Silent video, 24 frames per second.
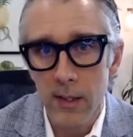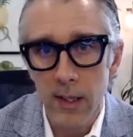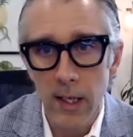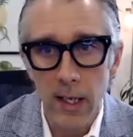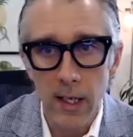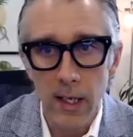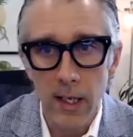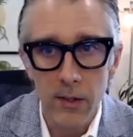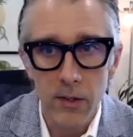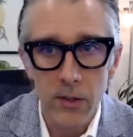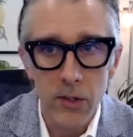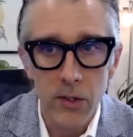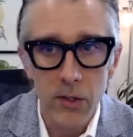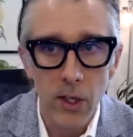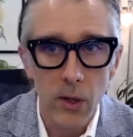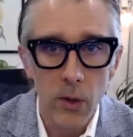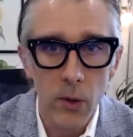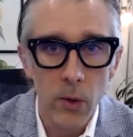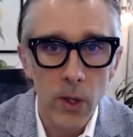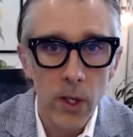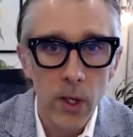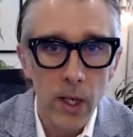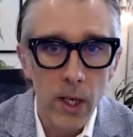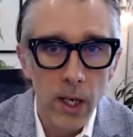And
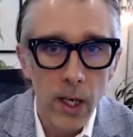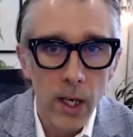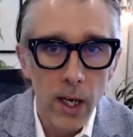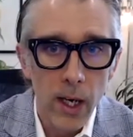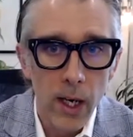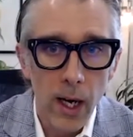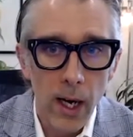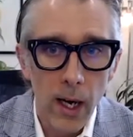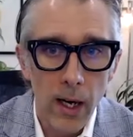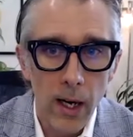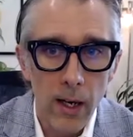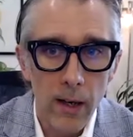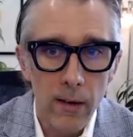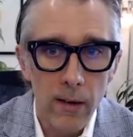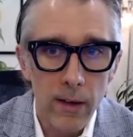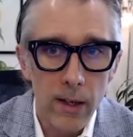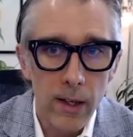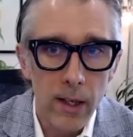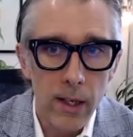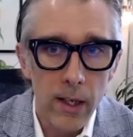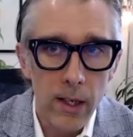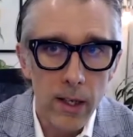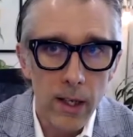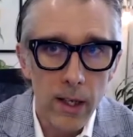so
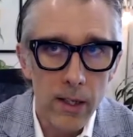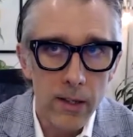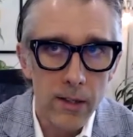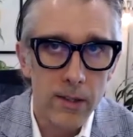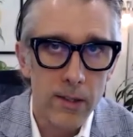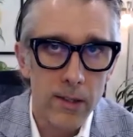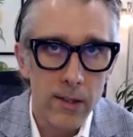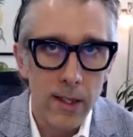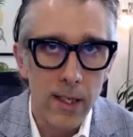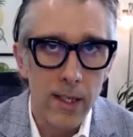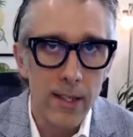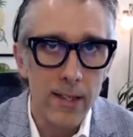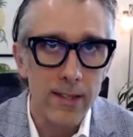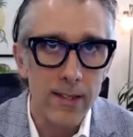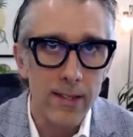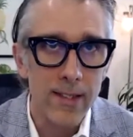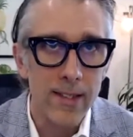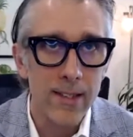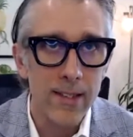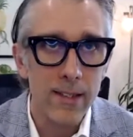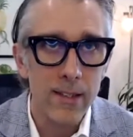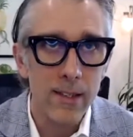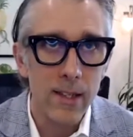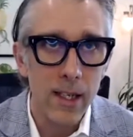it's
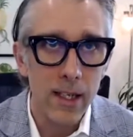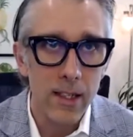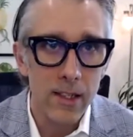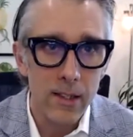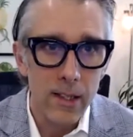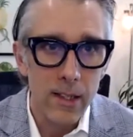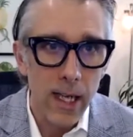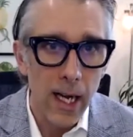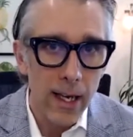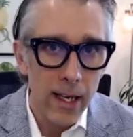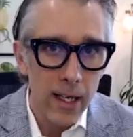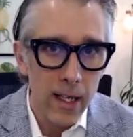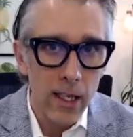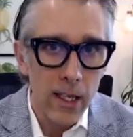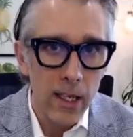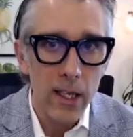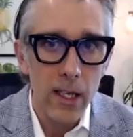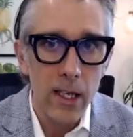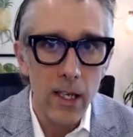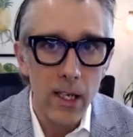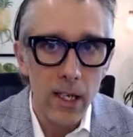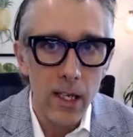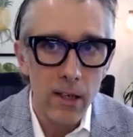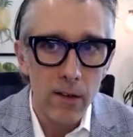getting
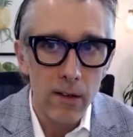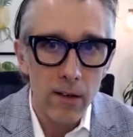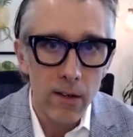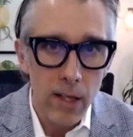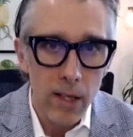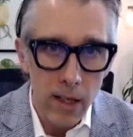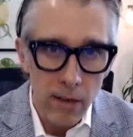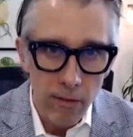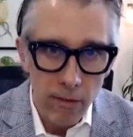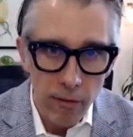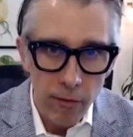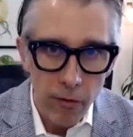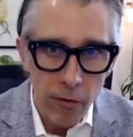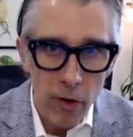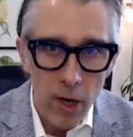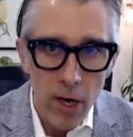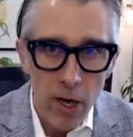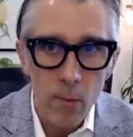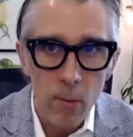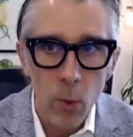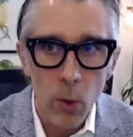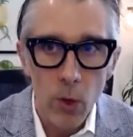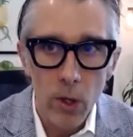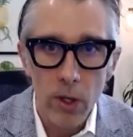the
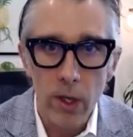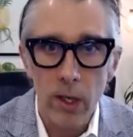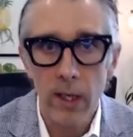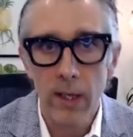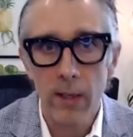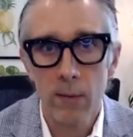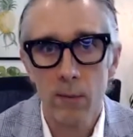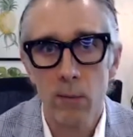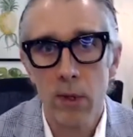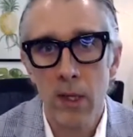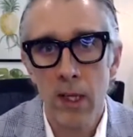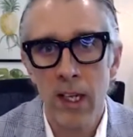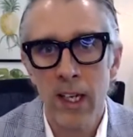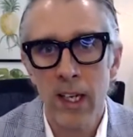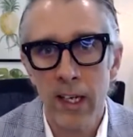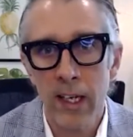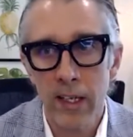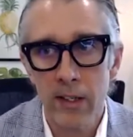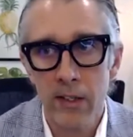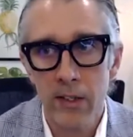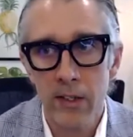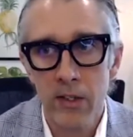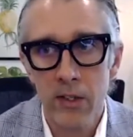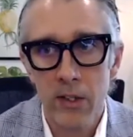framework in
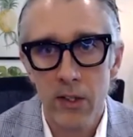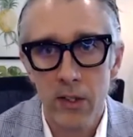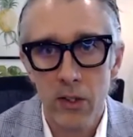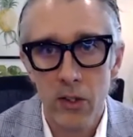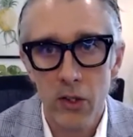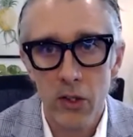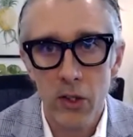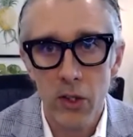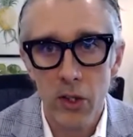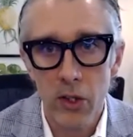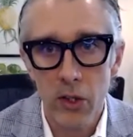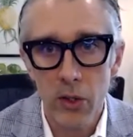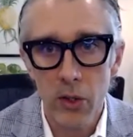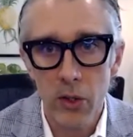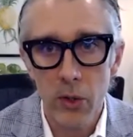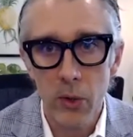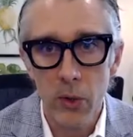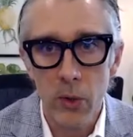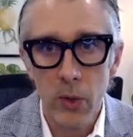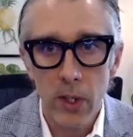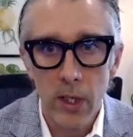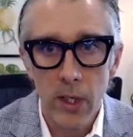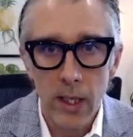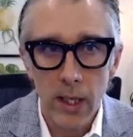place
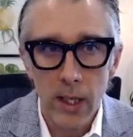to